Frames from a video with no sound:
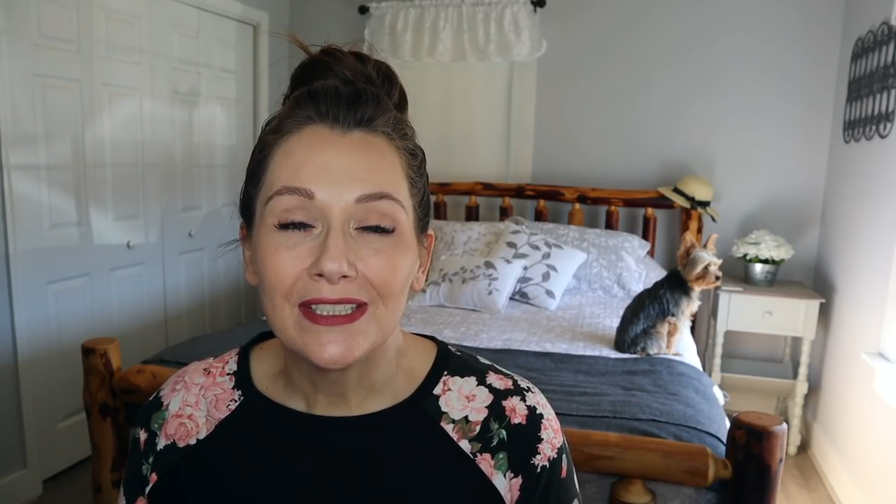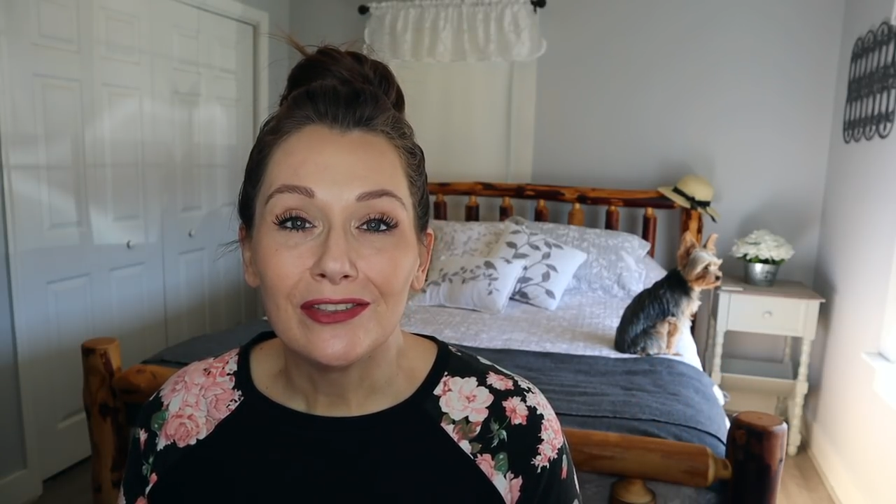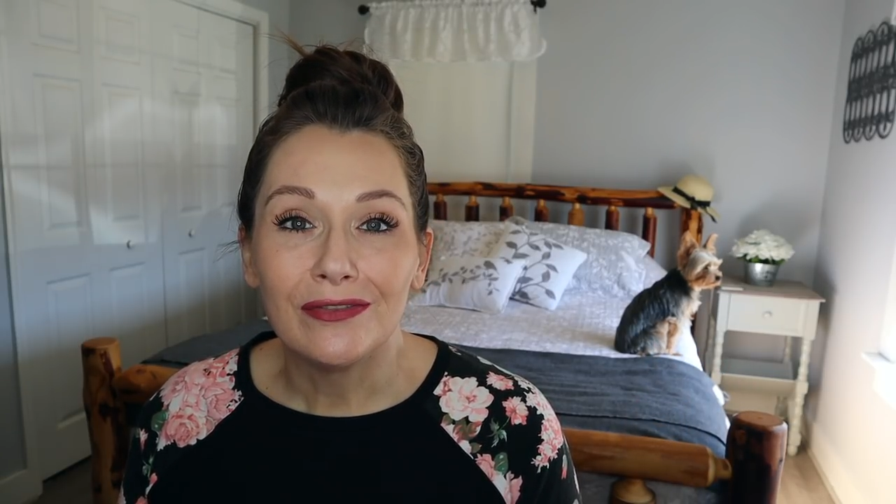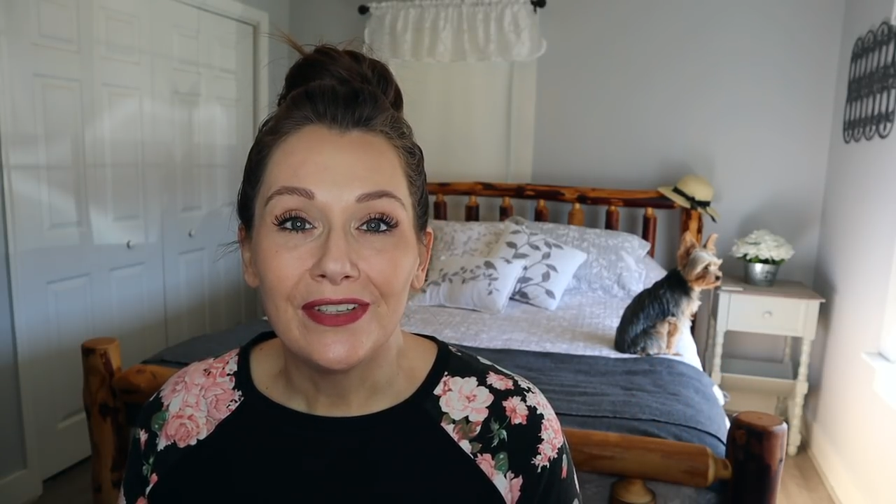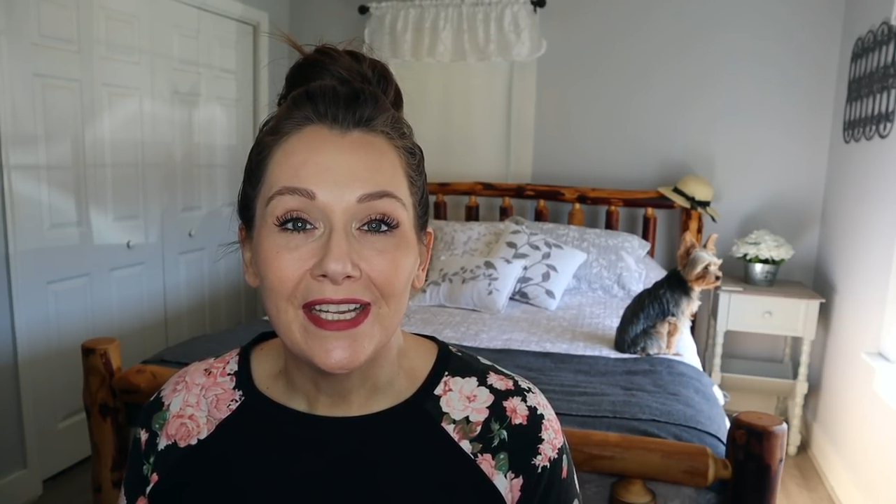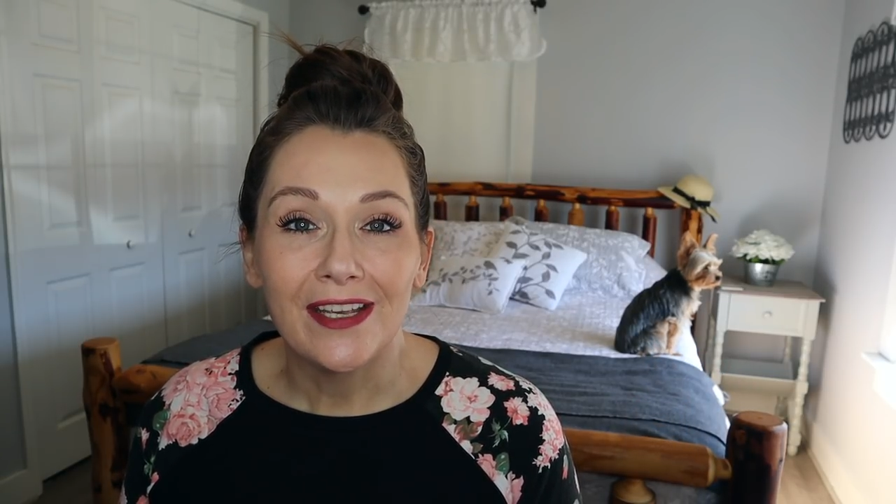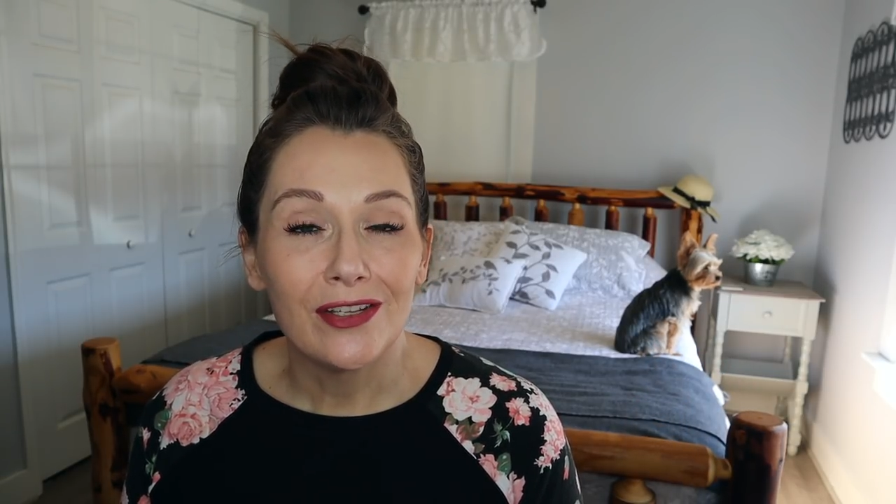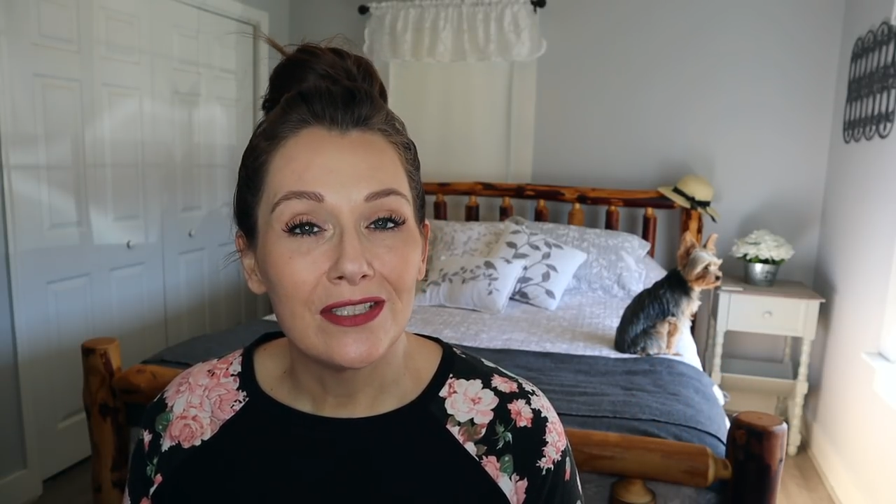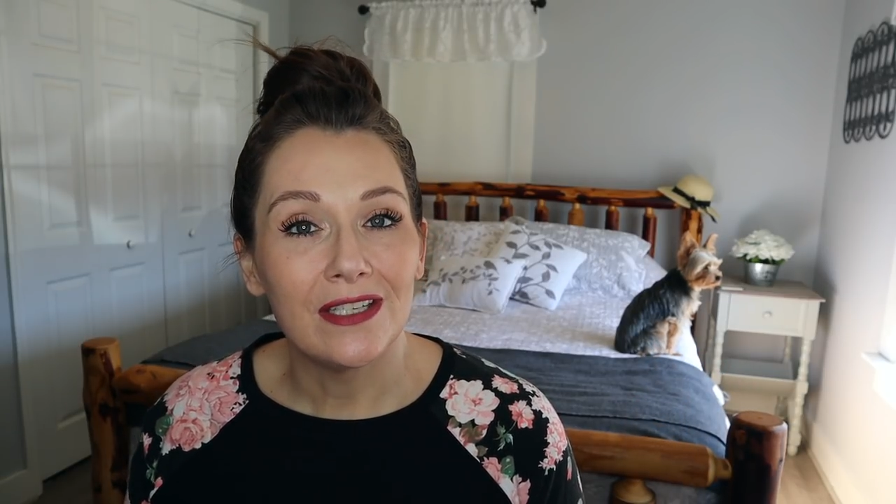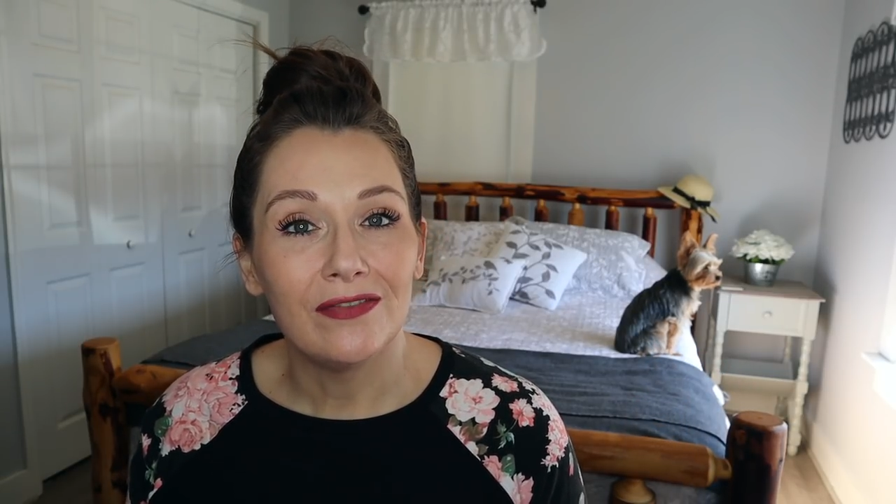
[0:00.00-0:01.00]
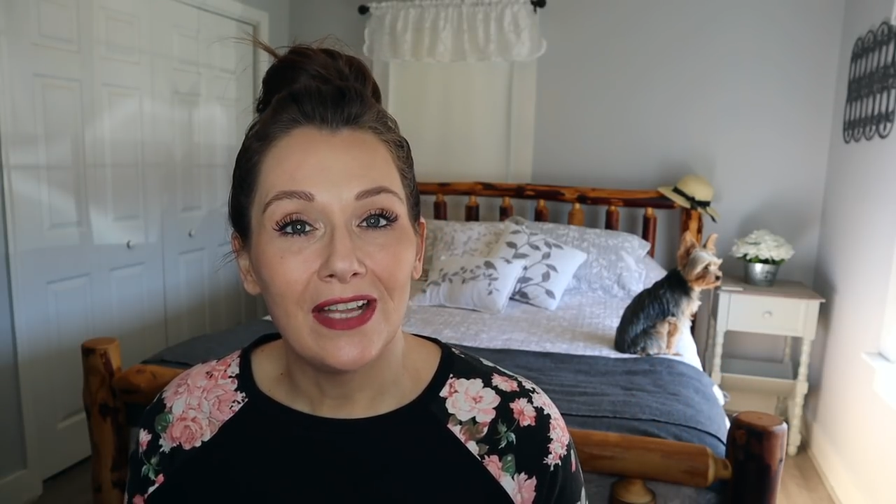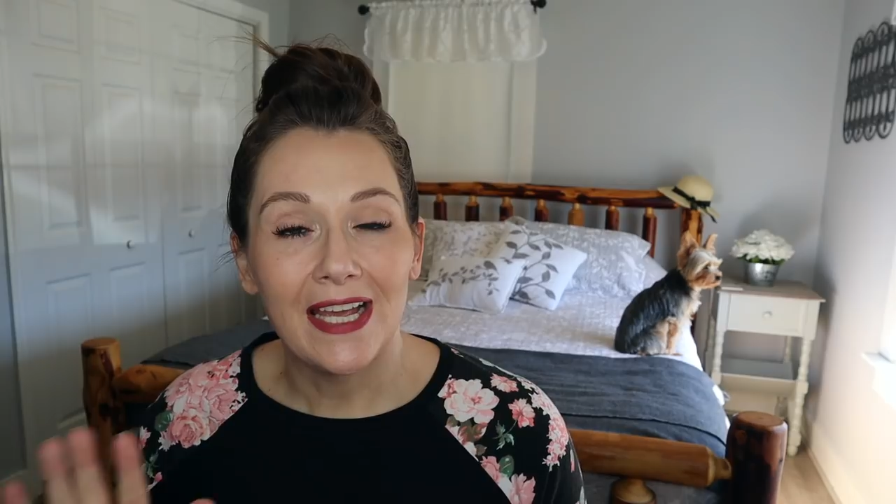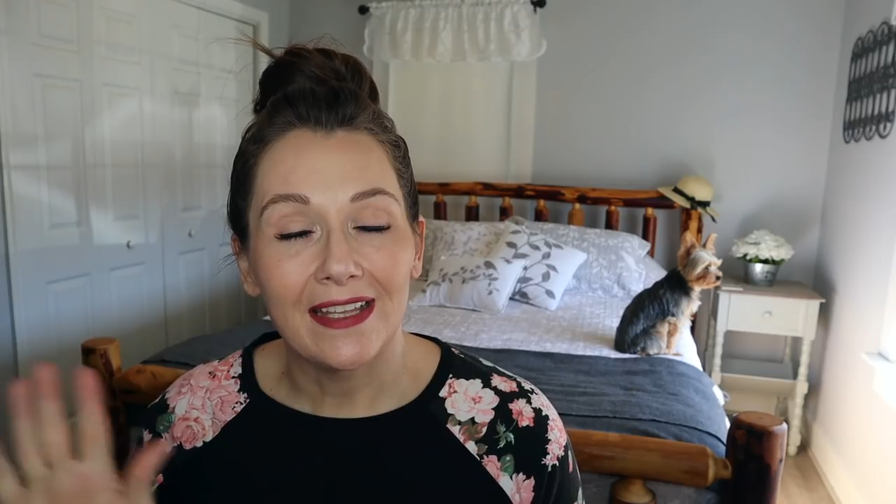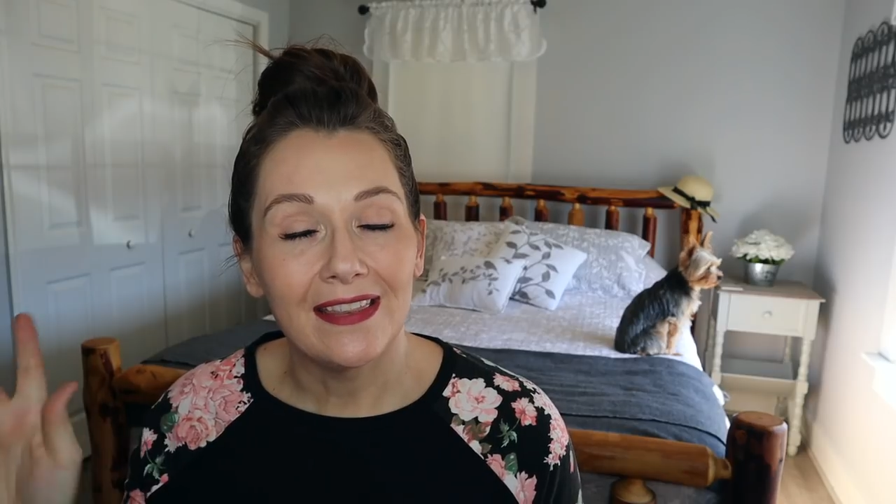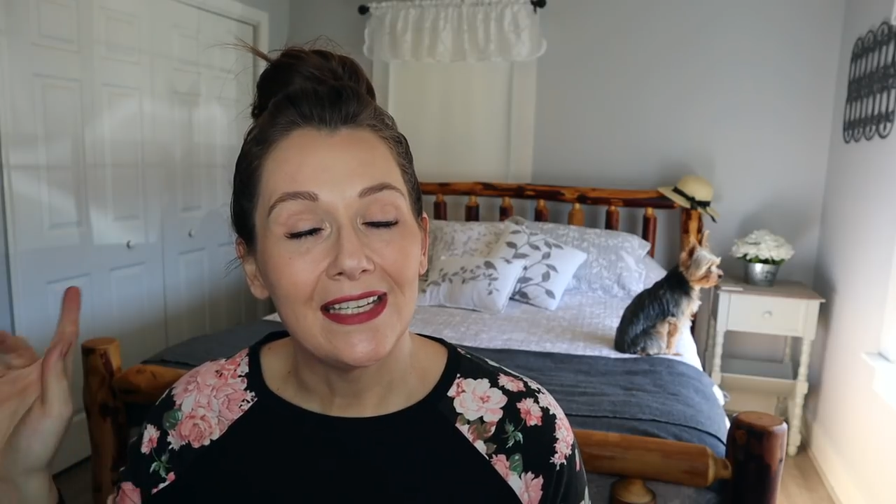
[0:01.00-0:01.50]
little videos of
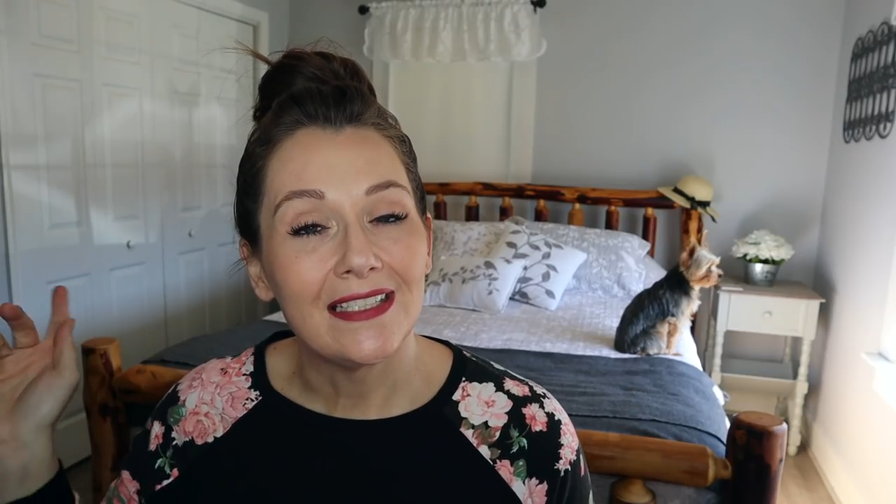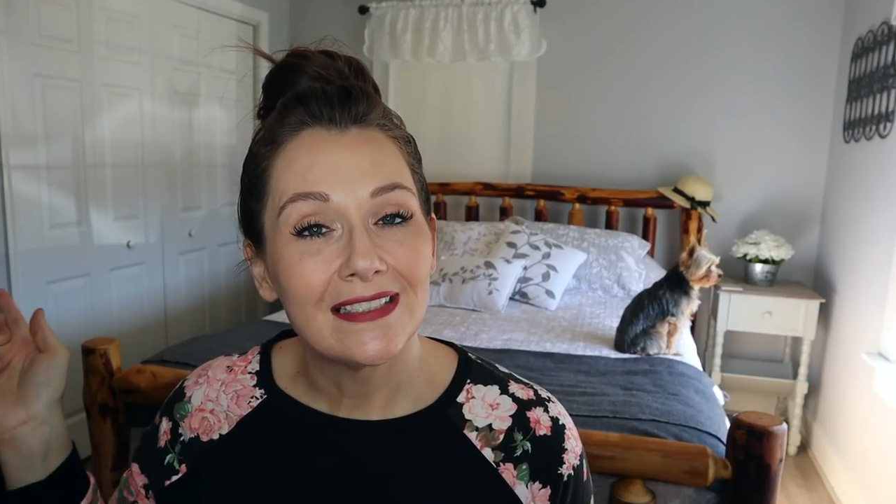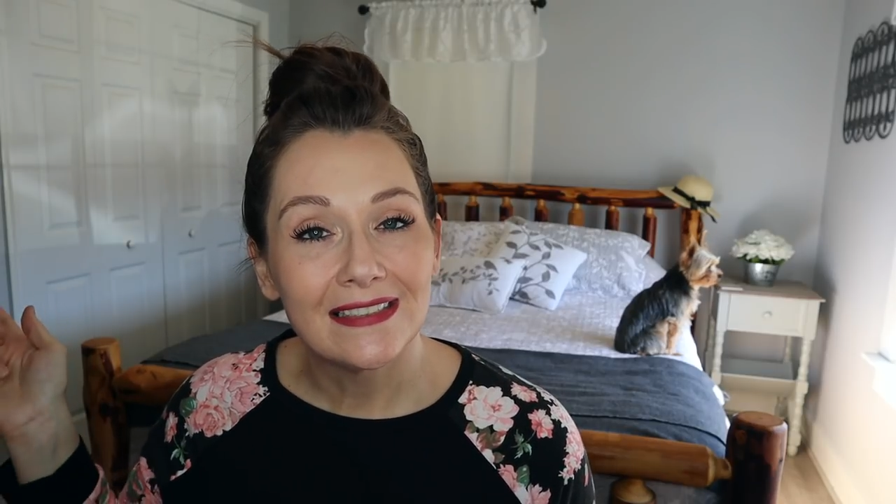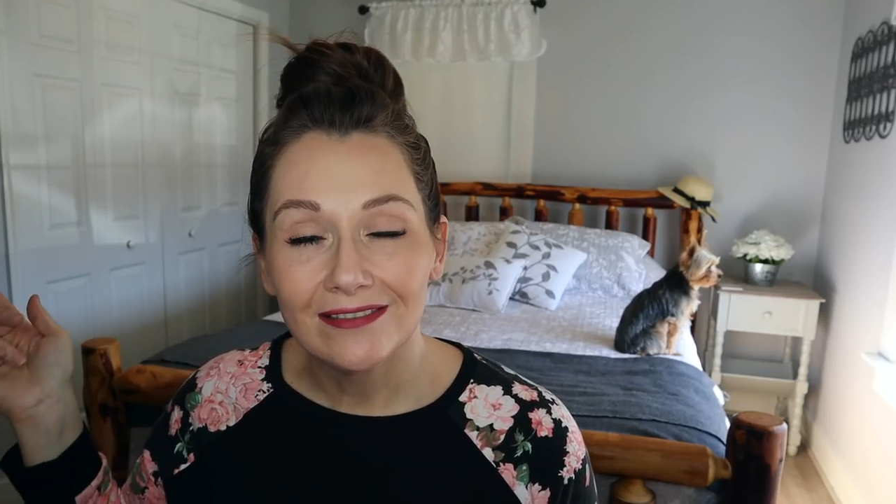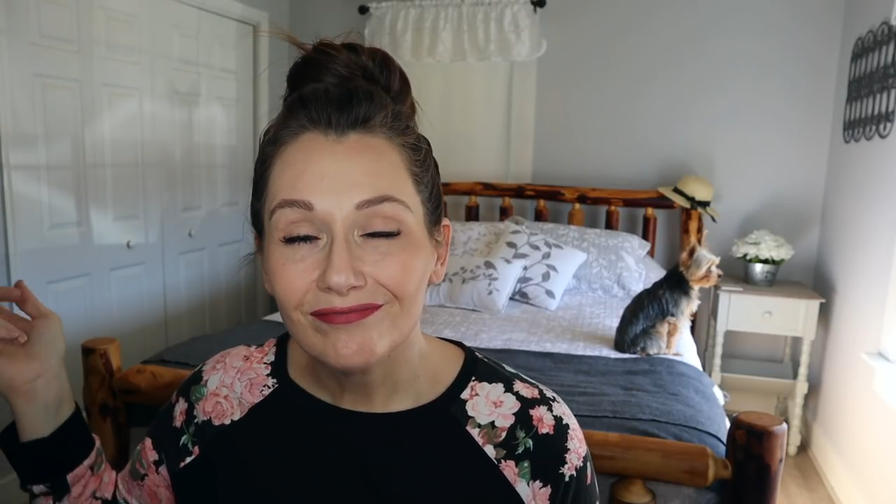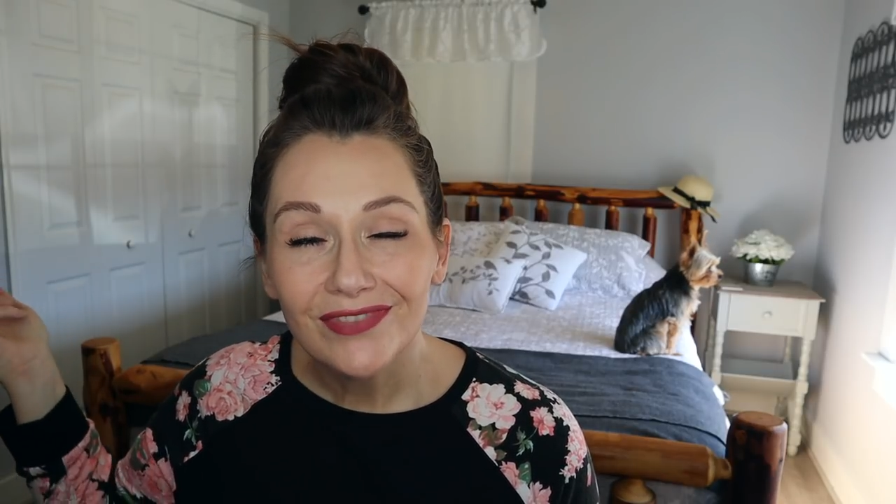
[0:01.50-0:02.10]
like things,